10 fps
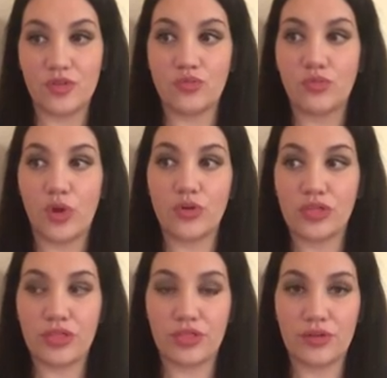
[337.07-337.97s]

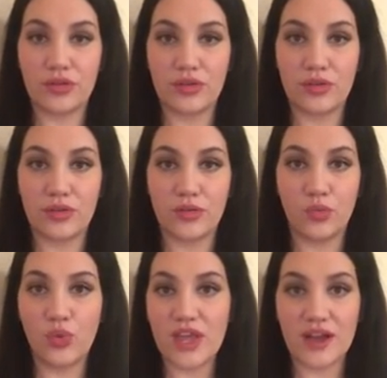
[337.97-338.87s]
growth
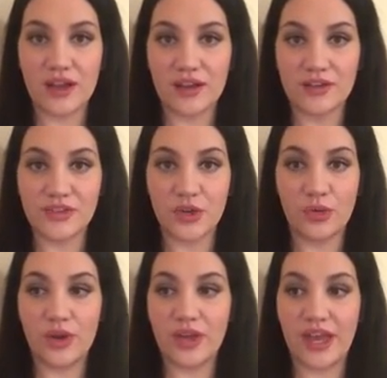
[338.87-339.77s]
we are.
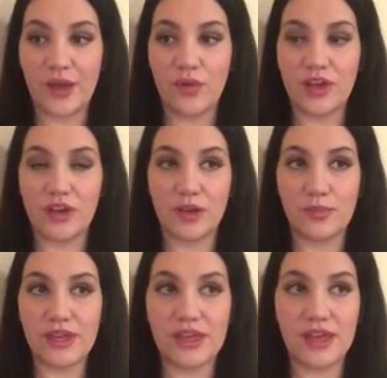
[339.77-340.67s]
So, okay, we're going to
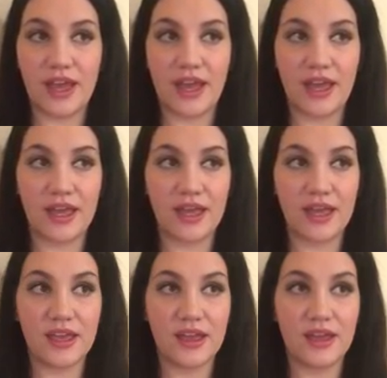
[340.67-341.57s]
be
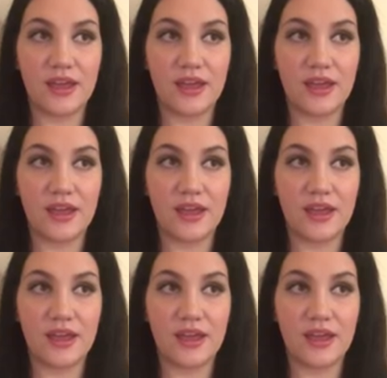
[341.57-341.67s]
a